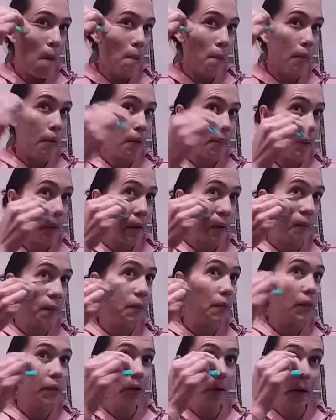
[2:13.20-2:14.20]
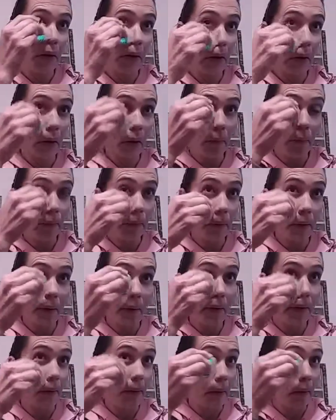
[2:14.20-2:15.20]
But I'm getting really good
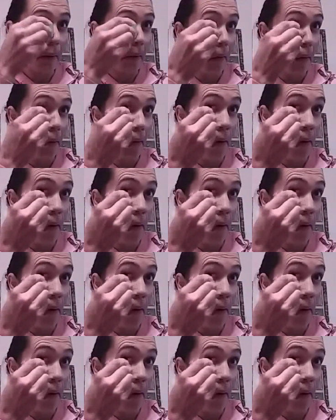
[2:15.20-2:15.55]
coverage.